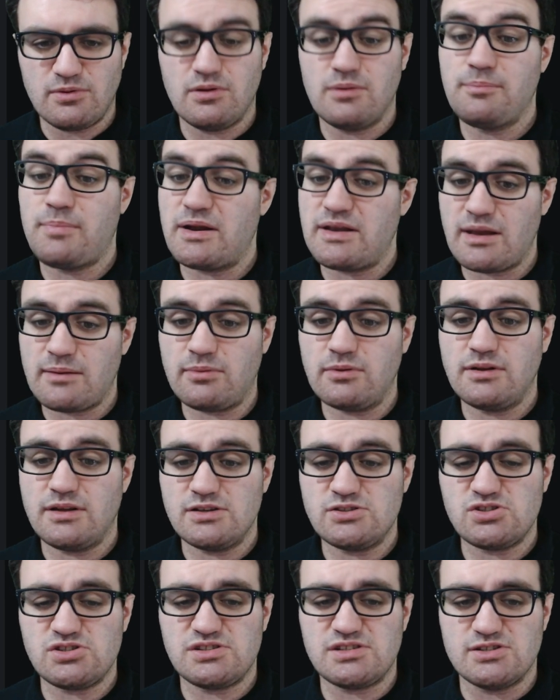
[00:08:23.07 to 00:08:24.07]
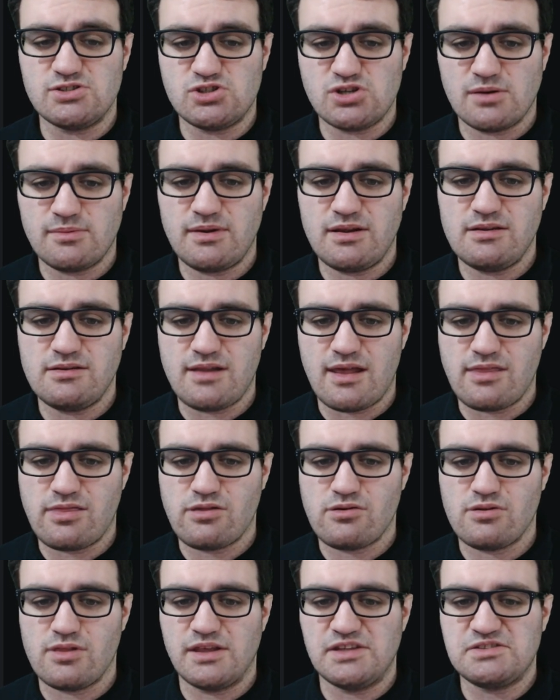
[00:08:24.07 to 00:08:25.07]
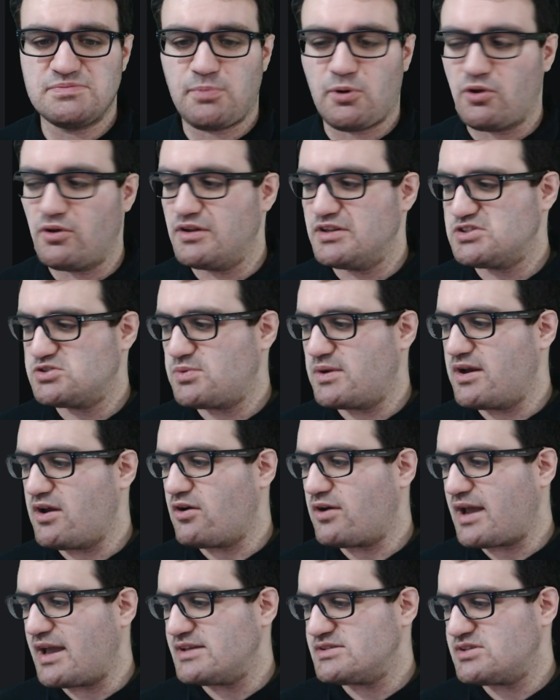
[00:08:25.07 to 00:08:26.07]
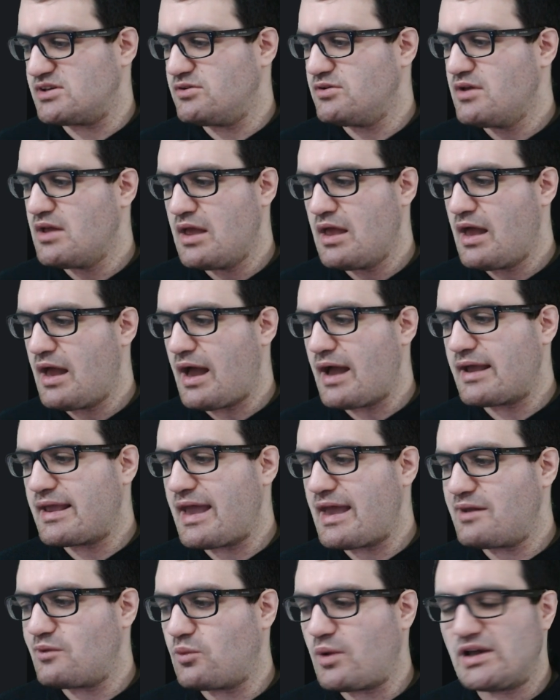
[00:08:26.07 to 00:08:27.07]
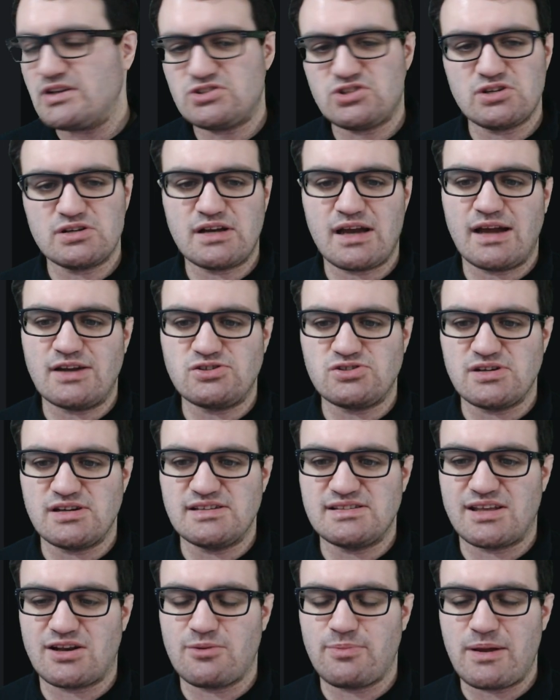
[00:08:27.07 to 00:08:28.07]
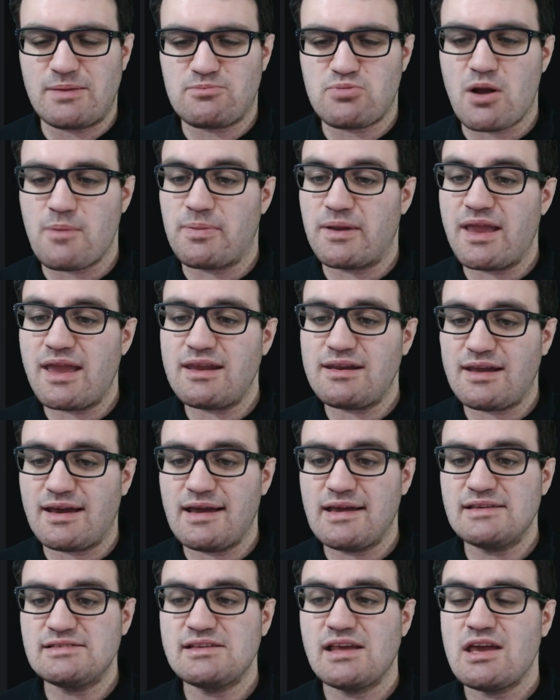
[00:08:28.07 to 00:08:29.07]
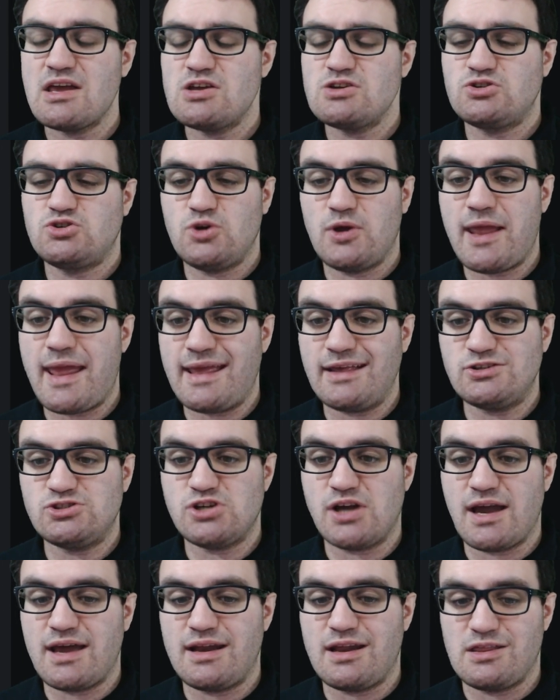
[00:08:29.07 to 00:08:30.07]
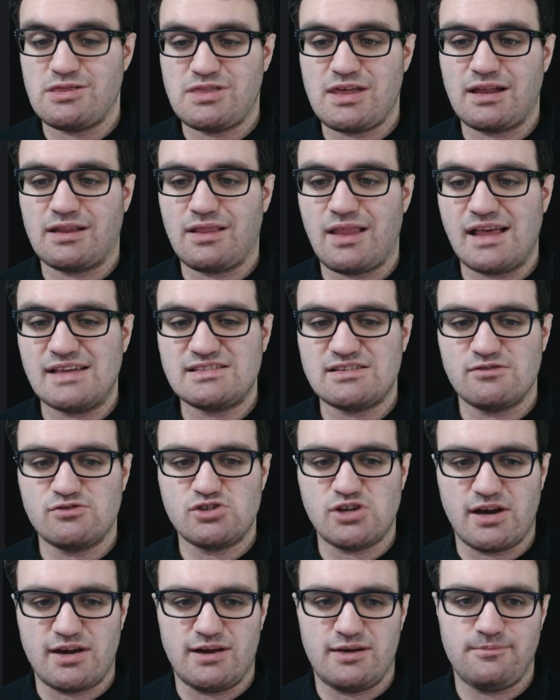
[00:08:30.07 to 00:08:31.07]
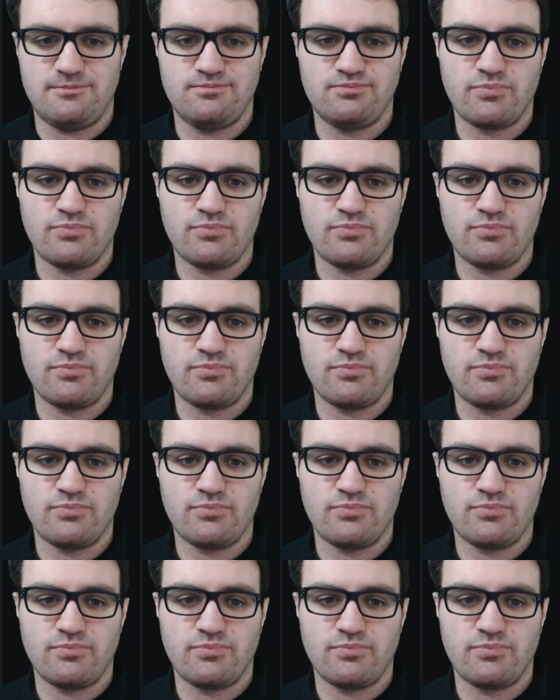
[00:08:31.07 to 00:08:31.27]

by double digits in Germany, Netherlands, Poland, Sweden. Okay, so again, Western countries that are being propagandized to hate China and think less of China.